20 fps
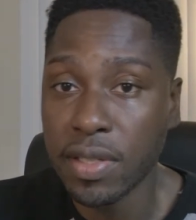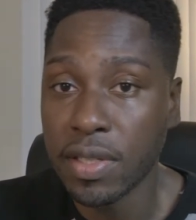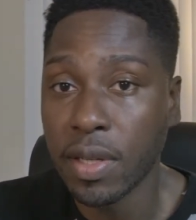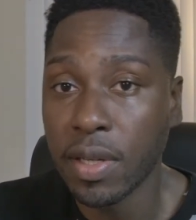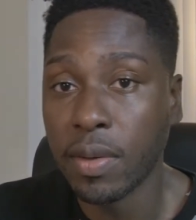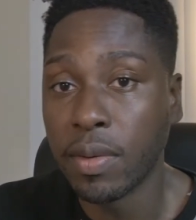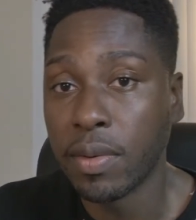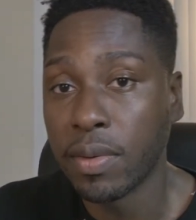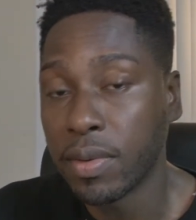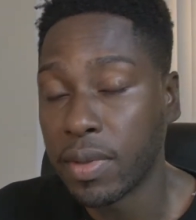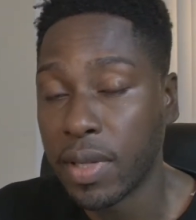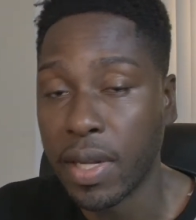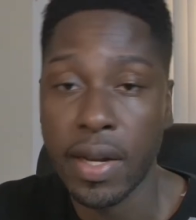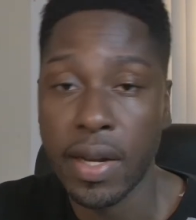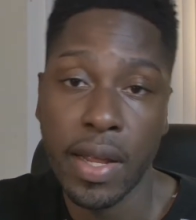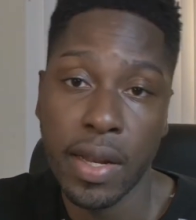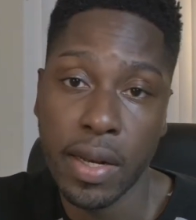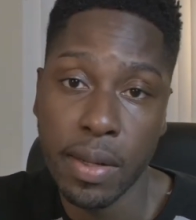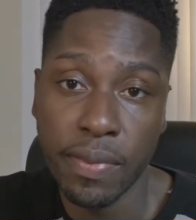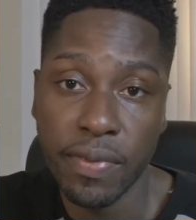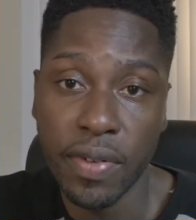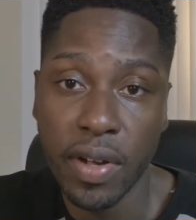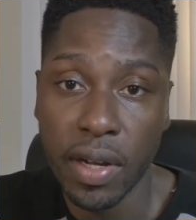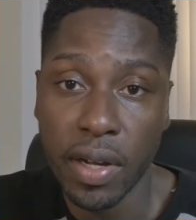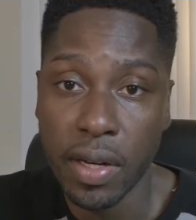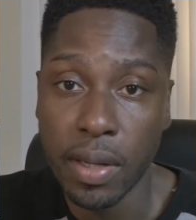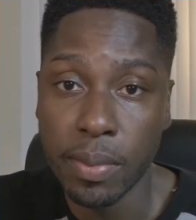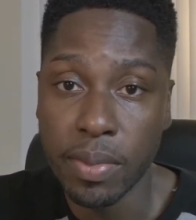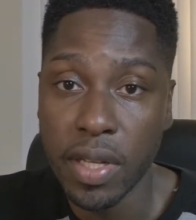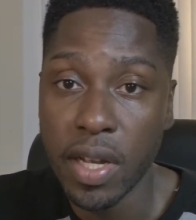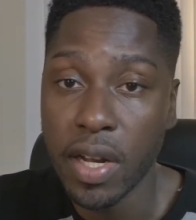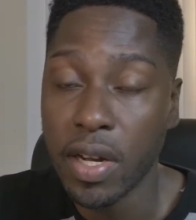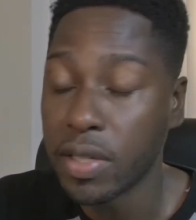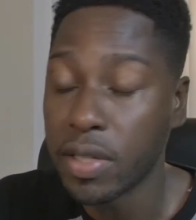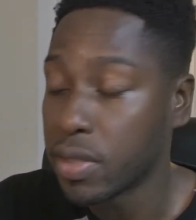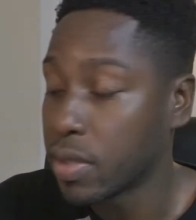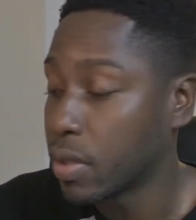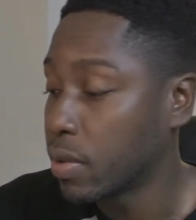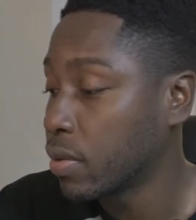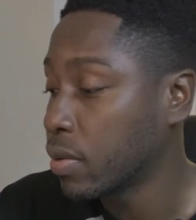So then they end up fucking up there.
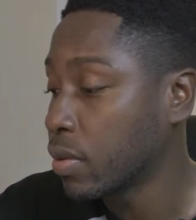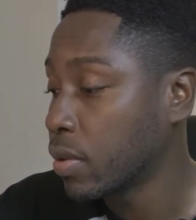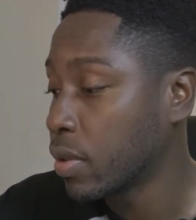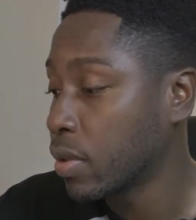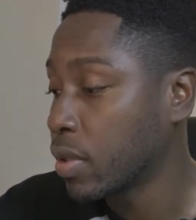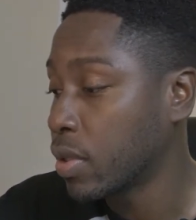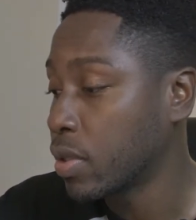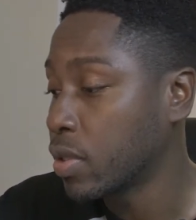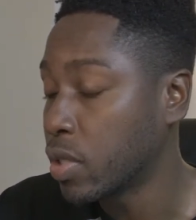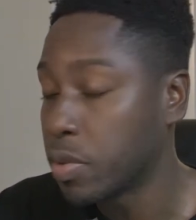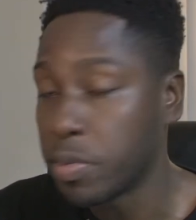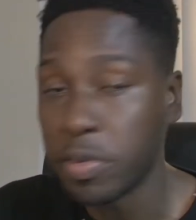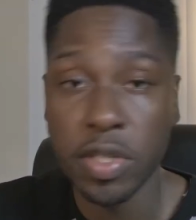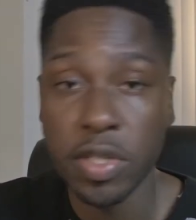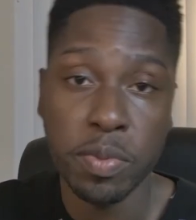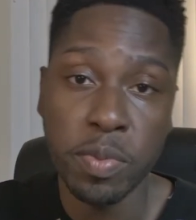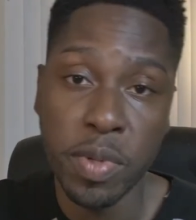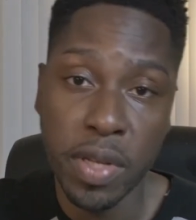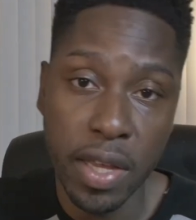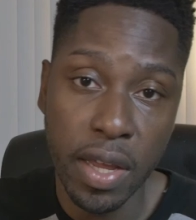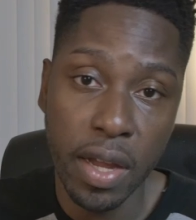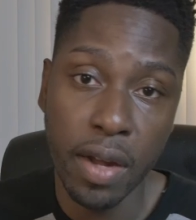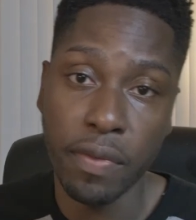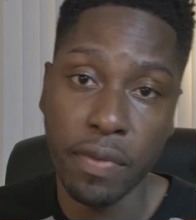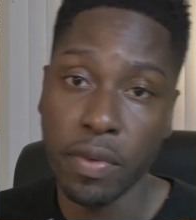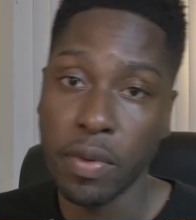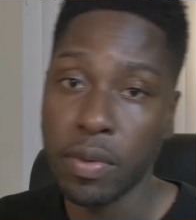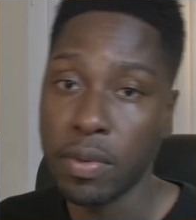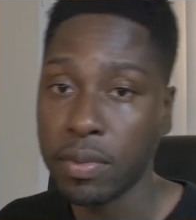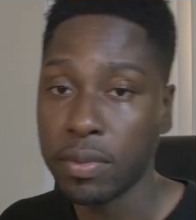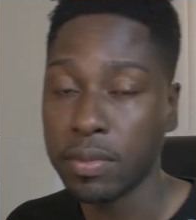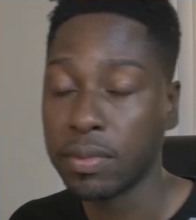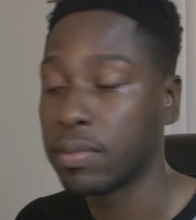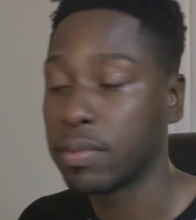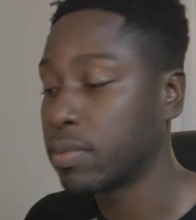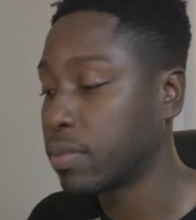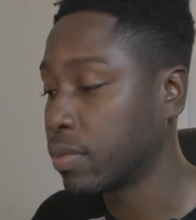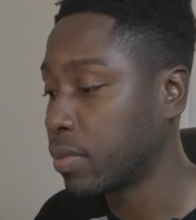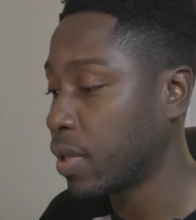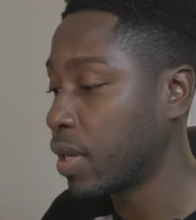So just be careful
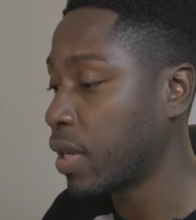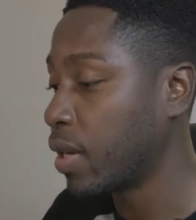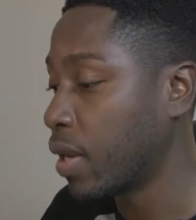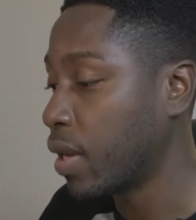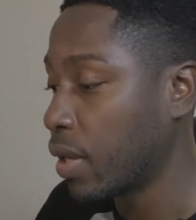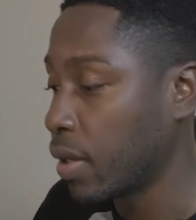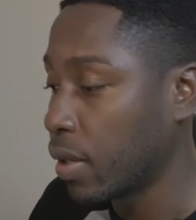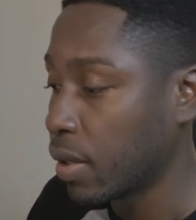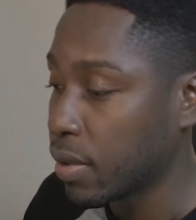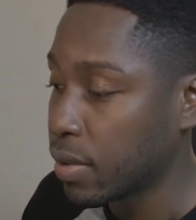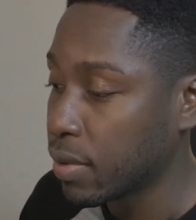in LA.